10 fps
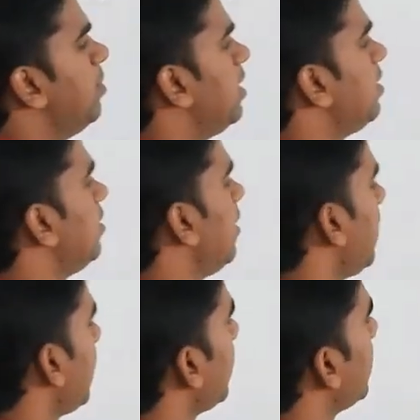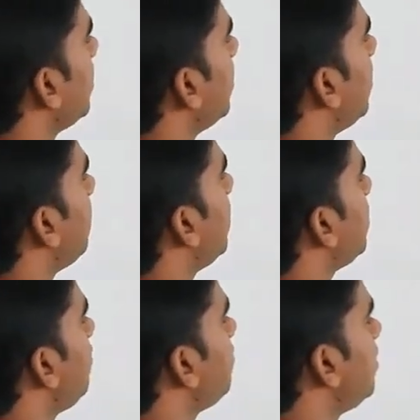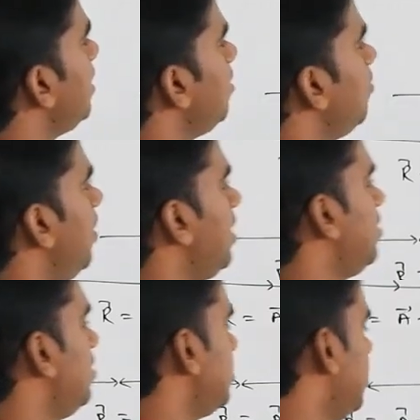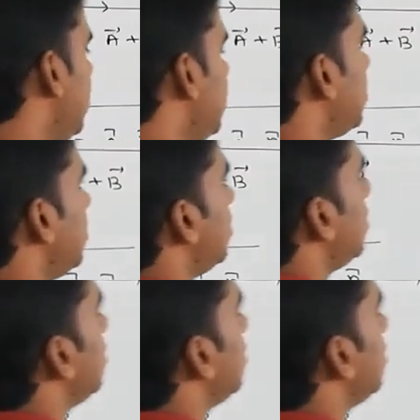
But if the vectors are